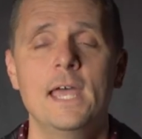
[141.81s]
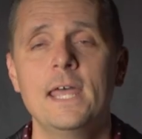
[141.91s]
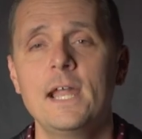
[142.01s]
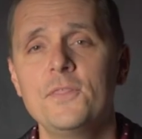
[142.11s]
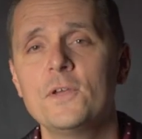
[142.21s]

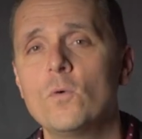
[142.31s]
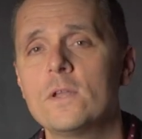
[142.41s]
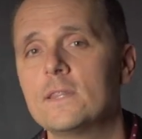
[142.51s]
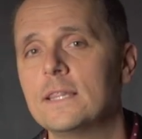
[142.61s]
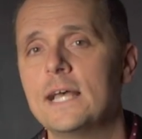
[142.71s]
And I think
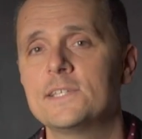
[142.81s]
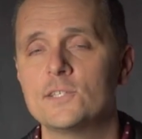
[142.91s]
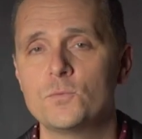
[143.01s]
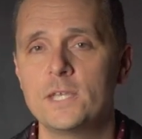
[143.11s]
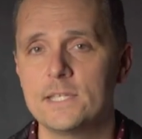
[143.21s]
one of the
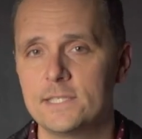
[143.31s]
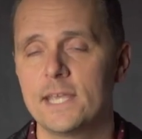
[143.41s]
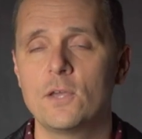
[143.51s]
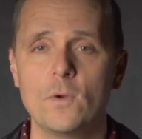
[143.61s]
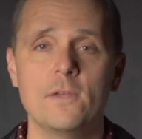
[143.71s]
lessons we can
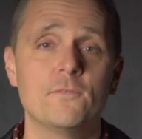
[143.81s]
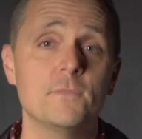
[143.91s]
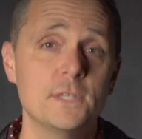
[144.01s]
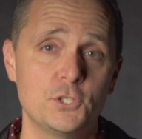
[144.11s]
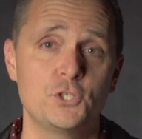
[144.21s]
take away
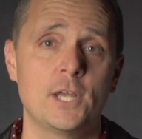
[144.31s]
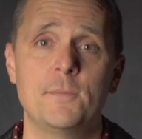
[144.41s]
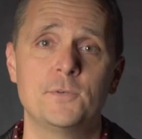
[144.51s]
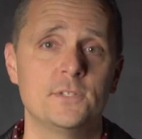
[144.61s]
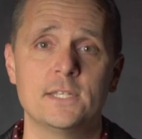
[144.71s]
from this
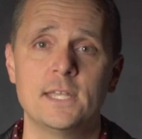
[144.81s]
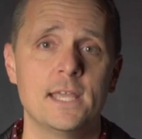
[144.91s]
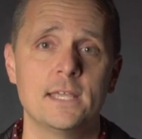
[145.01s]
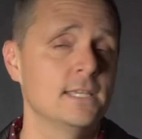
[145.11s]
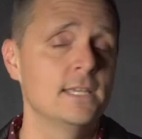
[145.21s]
chapter
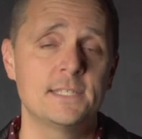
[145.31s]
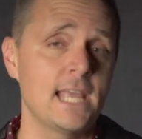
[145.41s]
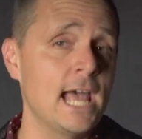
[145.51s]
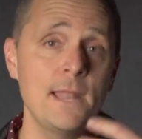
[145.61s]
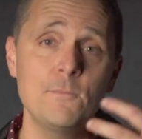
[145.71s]
today,
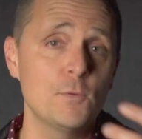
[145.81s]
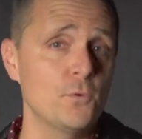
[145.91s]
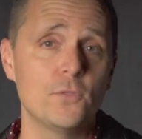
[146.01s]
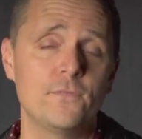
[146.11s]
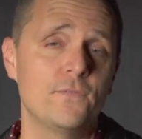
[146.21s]
it's
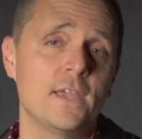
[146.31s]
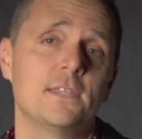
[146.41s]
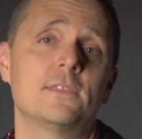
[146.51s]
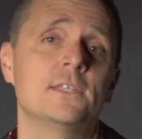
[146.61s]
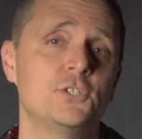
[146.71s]
admirable the
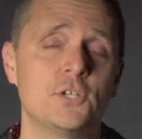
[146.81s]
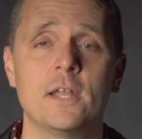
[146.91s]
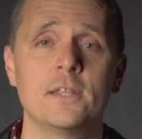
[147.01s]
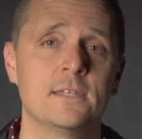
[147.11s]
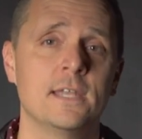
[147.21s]
faith that
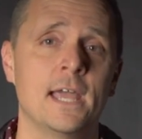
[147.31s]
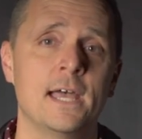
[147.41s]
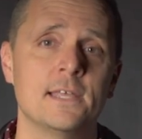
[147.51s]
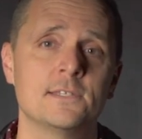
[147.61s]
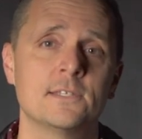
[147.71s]
Jonathan
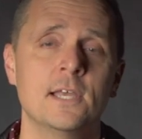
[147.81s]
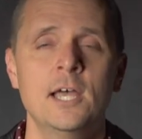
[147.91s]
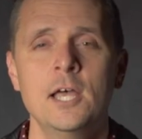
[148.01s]
has